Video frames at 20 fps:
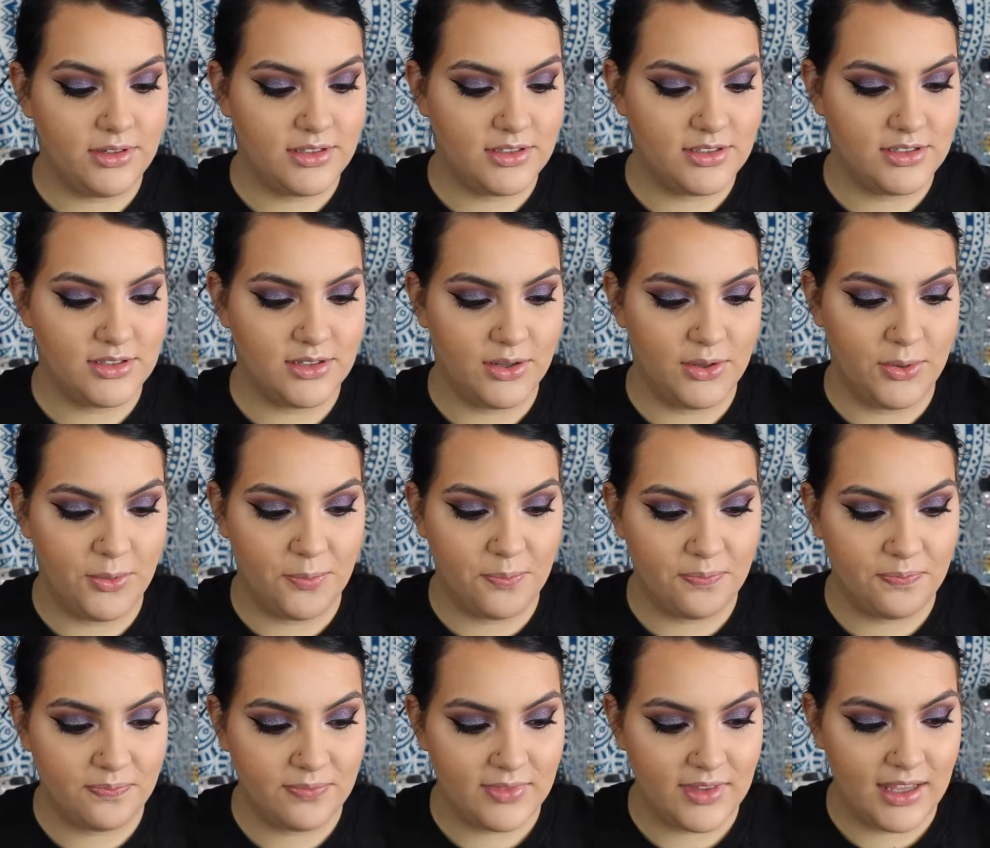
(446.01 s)
So
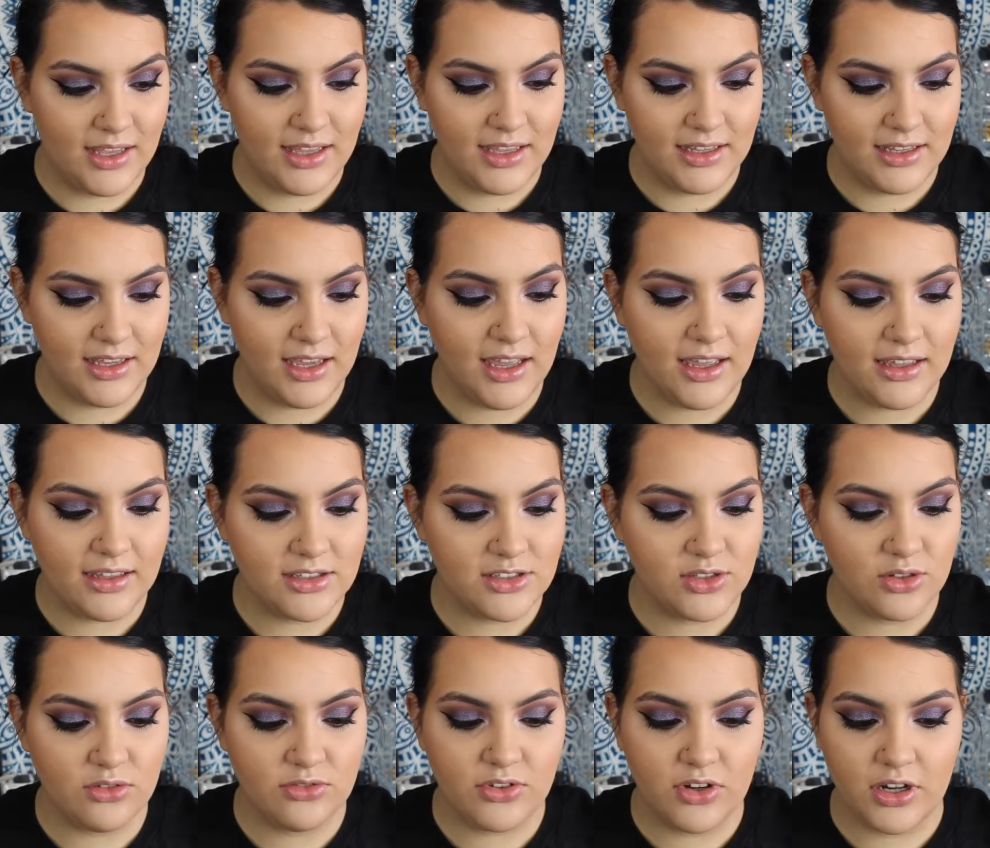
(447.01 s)
yeah,
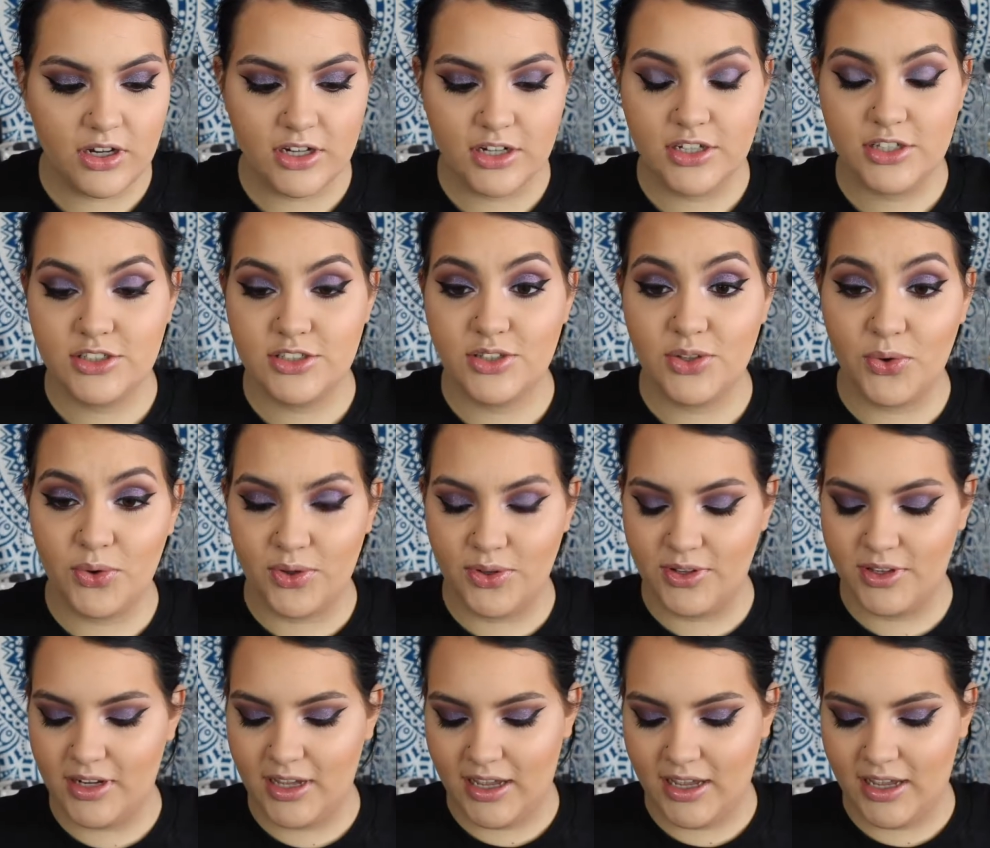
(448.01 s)
so far so good.